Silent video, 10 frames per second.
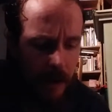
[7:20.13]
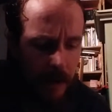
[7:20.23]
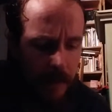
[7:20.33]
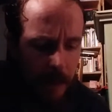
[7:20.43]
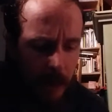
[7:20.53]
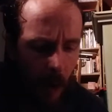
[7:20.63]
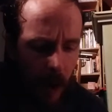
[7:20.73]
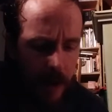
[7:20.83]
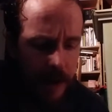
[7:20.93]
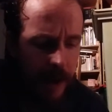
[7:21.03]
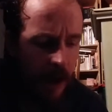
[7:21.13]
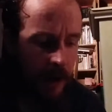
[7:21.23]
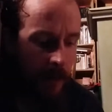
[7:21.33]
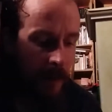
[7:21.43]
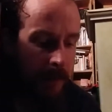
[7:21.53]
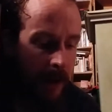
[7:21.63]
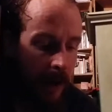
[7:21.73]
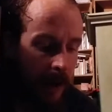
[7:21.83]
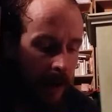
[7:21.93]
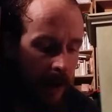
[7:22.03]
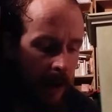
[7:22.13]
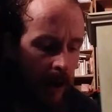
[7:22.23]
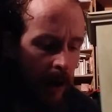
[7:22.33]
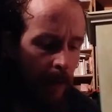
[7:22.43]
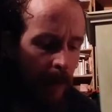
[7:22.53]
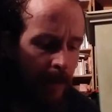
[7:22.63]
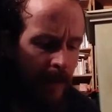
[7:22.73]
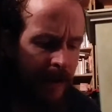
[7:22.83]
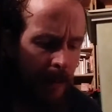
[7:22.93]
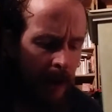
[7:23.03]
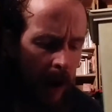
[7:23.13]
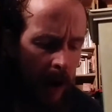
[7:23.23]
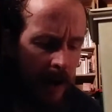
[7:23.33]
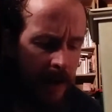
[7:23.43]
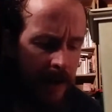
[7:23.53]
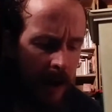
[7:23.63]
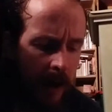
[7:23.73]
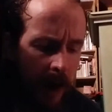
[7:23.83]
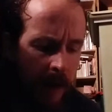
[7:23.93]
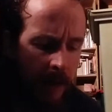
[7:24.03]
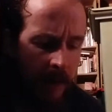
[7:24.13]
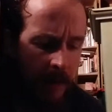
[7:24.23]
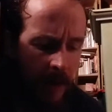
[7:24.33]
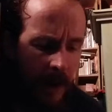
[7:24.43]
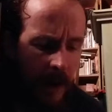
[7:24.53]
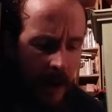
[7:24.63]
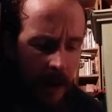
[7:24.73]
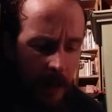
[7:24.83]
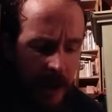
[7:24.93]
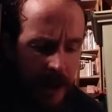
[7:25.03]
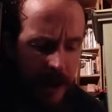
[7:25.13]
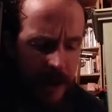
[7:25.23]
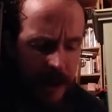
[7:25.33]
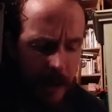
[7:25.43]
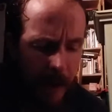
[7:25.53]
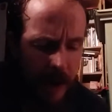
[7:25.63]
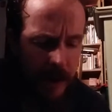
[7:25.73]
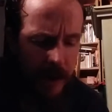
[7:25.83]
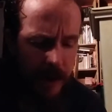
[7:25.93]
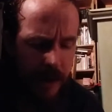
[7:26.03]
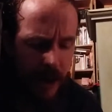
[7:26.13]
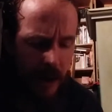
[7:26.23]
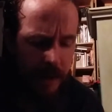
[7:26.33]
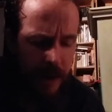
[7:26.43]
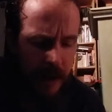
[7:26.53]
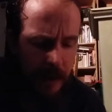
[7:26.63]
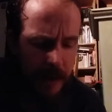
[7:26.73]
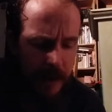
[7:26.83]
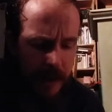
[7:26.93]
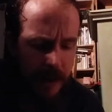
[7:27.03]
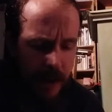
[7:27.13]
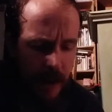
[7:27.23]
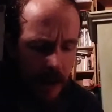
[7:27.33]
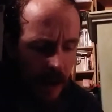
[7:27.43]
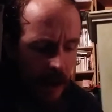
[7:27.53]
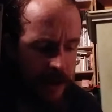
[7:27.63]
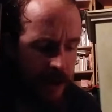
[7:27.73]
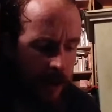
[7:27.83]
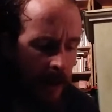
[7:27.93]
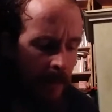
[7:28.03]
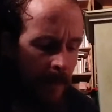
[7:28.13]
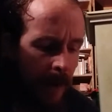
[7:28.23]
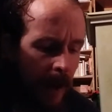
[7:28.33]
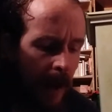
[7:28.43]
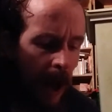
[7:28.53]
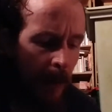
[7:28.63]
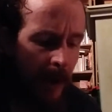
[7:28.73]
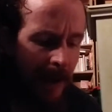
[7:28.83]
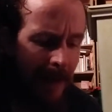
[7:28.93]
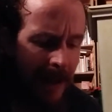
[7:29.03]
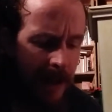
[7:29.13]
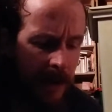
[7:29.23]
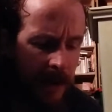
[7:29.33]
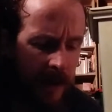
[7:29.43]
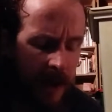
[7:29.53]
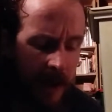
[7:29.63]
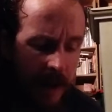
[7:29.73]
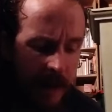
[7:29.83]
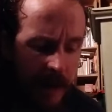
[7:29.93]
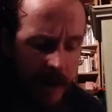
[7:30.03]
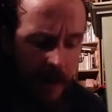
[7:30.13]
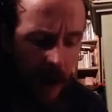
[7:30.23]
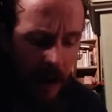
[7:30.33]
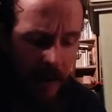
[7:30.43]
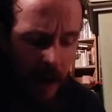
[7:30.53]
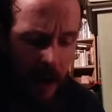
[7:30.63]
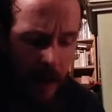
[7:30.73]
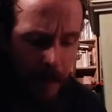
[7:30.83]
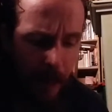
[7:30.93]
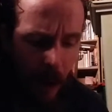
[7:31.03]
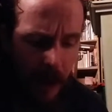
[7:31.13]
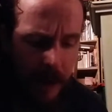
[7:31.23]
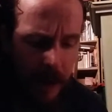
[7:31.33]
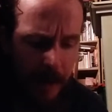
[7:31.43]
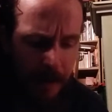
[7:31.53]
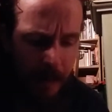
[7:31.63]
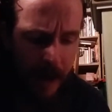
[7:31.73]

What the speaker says: from drugs, a human being, when for some cause or other he reaches the mansions of the demons, Asura, and when he makes use of the elixirs of life brought to him by the